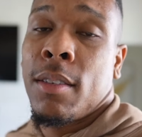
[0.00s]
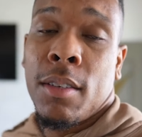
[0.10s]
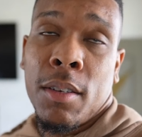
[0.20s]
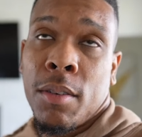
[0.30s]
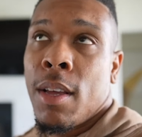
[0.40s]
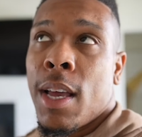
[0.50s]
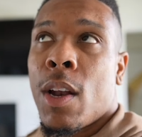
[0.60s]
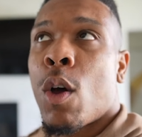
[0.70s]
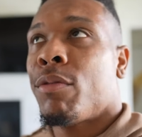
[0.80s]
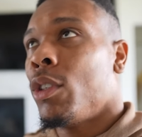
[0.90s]
to head
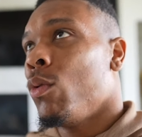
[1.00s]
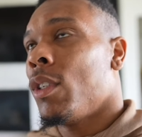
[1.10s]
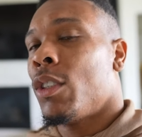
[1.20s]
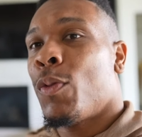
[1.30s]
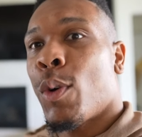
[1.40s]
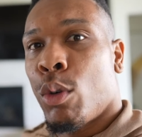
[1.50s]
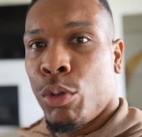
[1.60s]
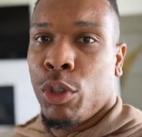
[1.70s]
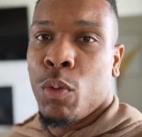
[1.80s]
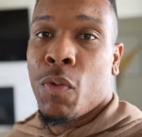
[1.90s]
off to this photo
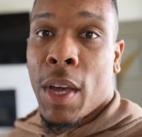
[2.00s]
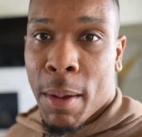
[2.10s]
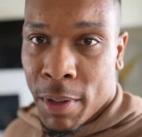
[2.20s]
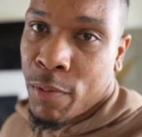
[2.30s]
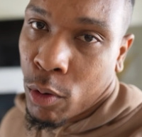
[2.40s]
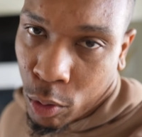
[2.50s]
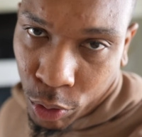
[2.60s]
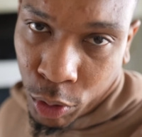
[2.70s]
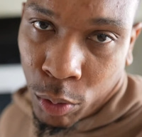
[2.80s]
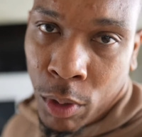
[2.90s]
shoot, family photo
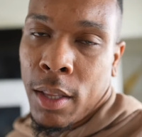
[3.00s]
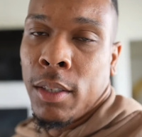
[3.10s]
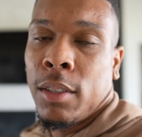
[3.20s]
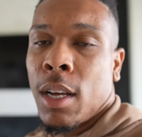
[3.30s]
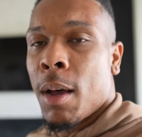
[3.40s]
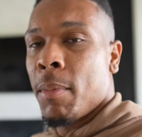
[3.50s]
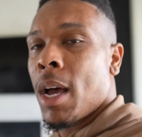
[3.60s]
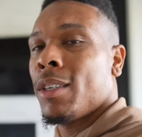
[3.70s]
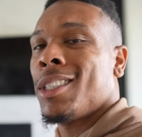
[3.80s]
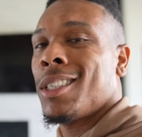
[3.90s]
shoot this time,
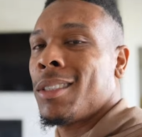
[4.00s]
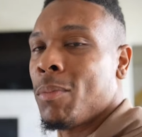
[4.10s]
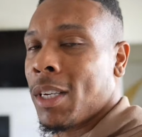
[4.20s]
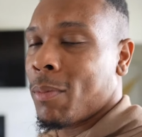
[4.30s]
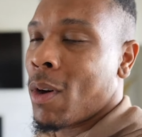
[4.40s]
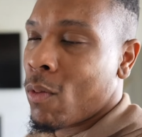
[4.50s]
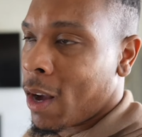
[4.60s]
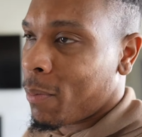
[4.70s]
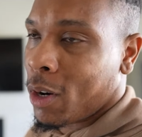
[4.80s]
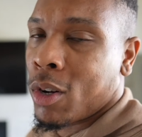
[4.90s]
not just me and my
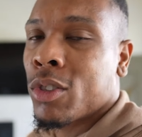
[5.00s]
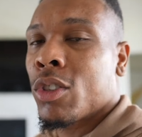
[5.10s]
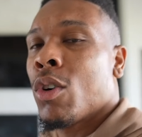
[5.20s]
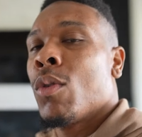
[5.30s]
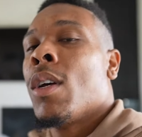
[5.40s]
wife, but also